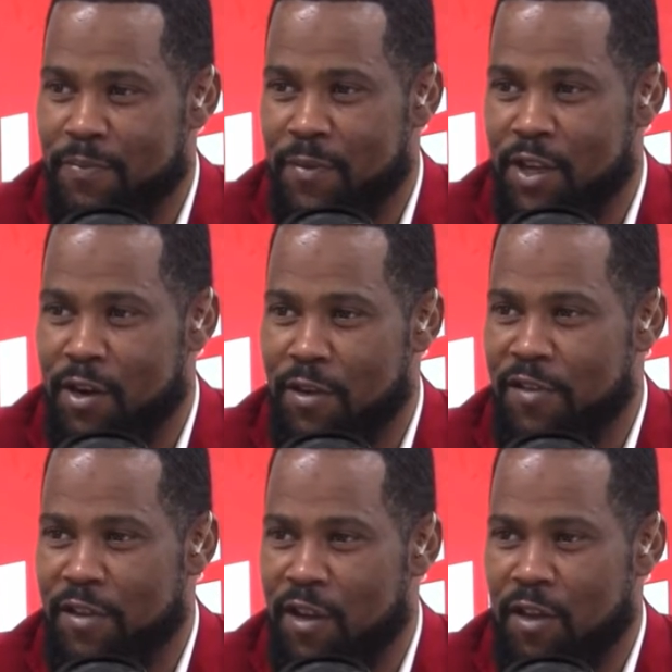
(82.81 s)
You know, and
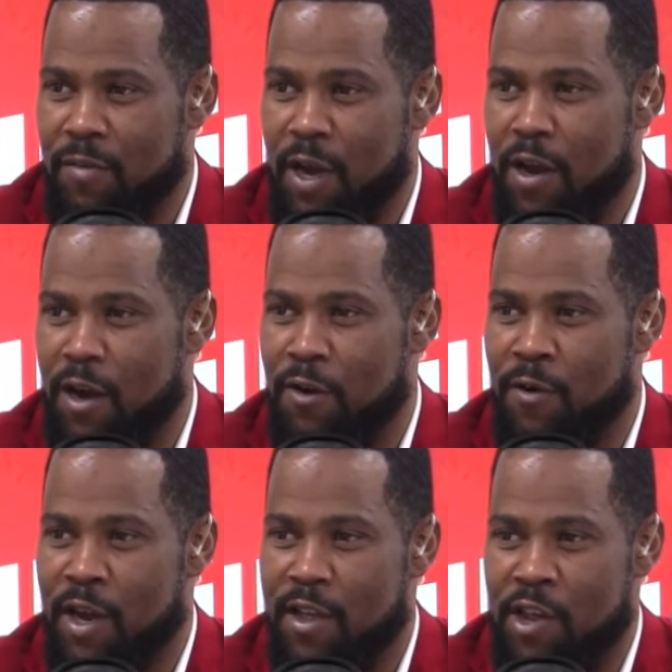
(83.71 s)
she talked about how
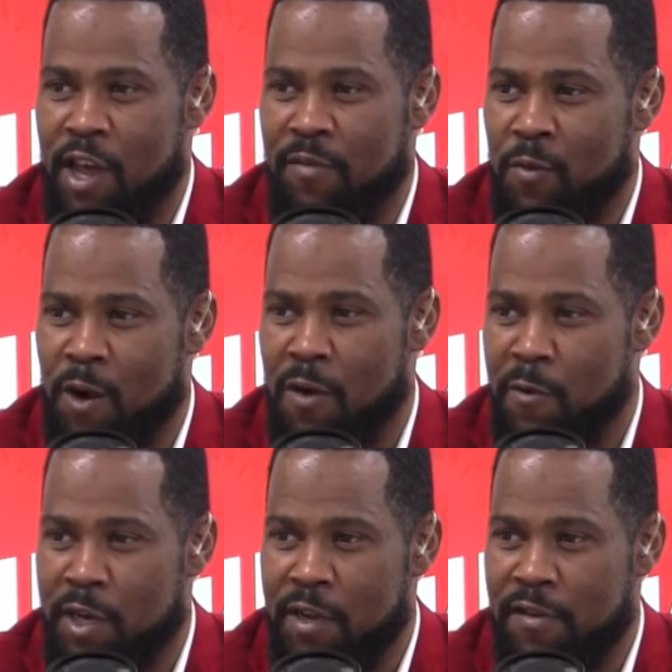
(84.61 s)
great Jasmine
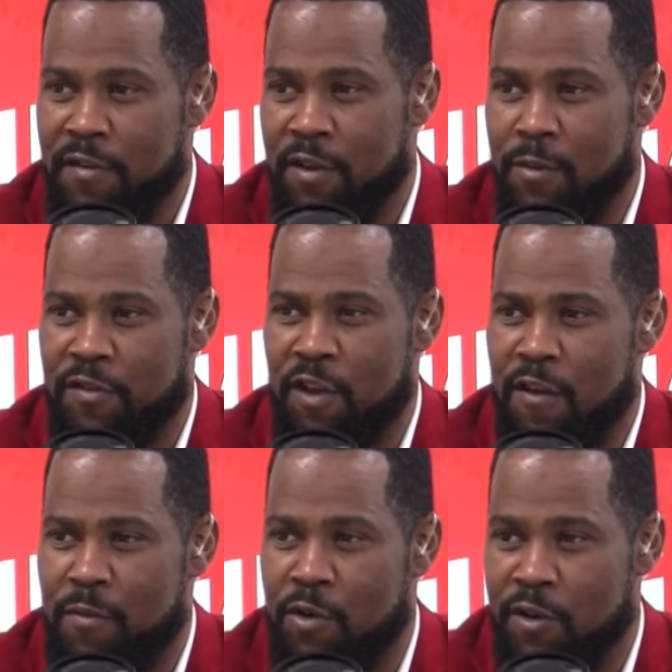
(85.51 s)
Rodriguez and some of the
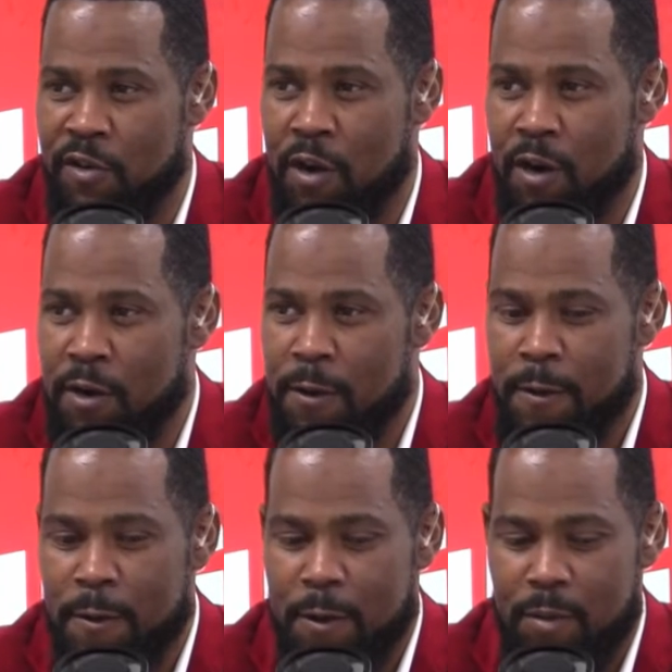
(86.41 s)
sophomores are,
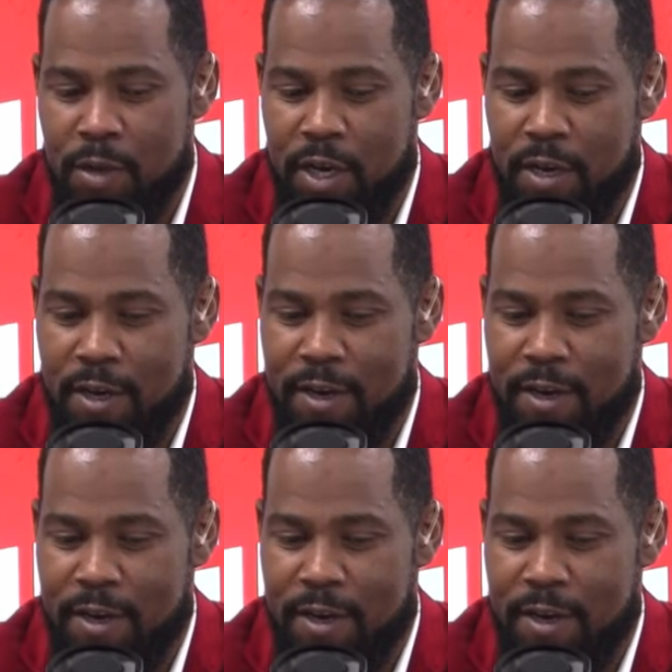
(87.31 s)
but